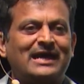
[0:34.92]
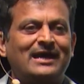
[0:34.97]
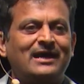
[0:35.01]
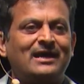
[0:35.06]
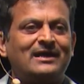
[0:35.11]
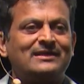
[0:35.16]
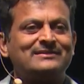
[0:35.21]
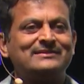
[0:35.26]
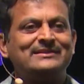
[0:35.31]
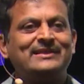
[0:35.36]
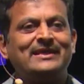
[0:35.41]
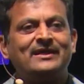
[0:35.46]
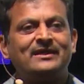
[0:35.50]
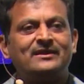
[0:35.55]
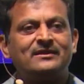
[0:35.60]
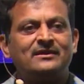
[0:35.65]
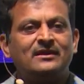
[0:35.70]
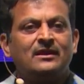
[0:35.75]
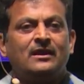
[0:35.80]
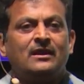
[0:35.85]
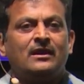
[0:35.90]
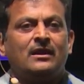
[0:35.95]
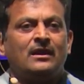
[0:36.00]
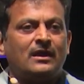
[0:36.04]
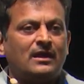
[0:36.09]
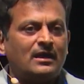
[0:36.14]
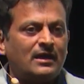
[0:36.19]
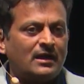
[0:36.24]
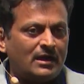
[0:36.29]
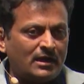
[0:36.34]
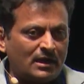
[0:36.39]
are there
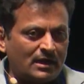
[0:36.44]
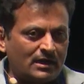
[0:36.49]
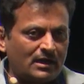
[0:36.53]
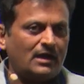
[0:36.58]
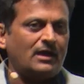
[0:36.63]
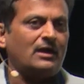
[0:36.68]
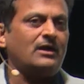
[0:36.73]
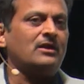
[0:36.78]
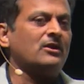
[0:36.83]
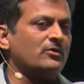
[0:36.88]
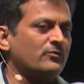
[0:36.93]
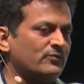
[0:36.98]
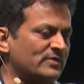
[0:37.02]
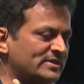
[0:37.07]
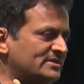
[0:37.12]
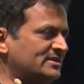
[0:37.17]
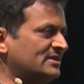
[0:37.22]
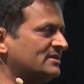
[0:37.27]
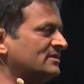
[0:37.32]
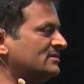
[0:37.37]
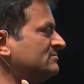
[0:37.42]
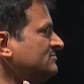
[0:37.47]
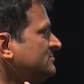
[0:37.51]
uh, along with the